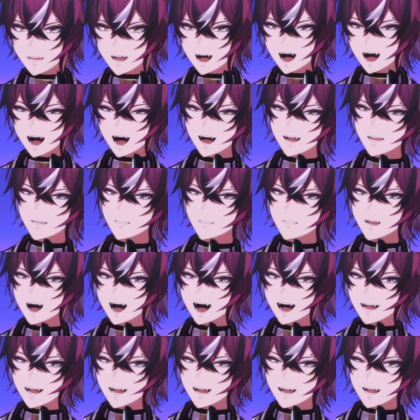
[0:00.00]
my
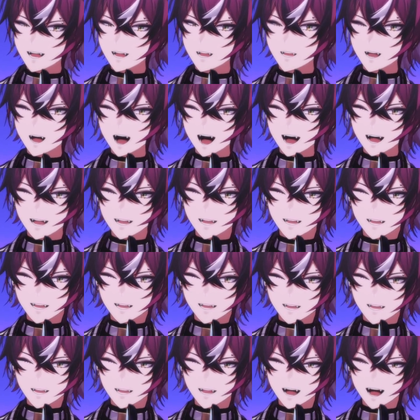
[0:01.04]
dear angel.
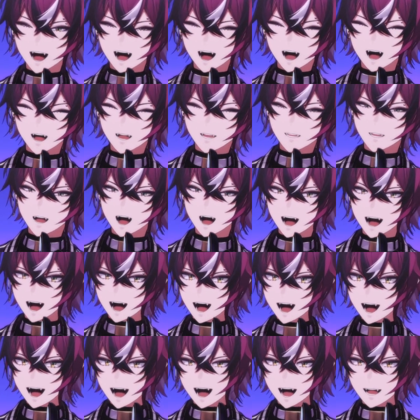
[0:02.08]
I
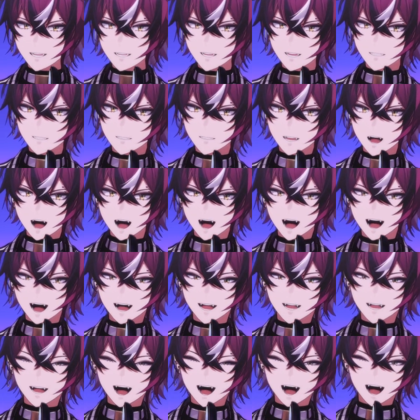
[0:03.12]
even made
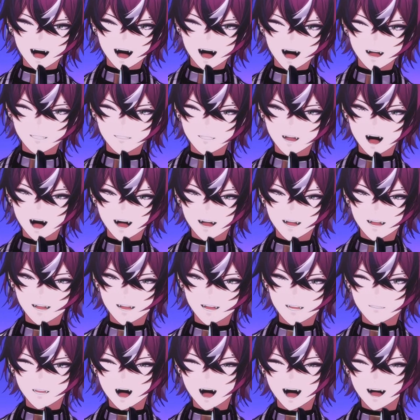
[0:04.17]
my
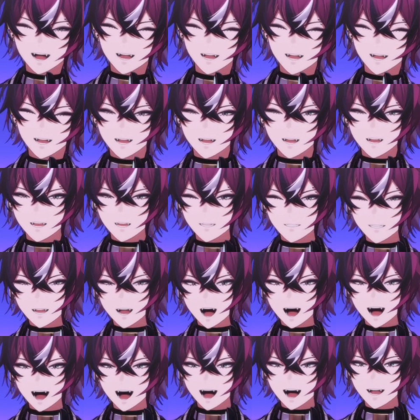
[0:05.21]
special
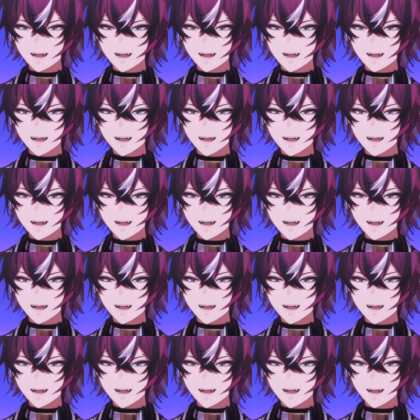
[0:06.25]
blend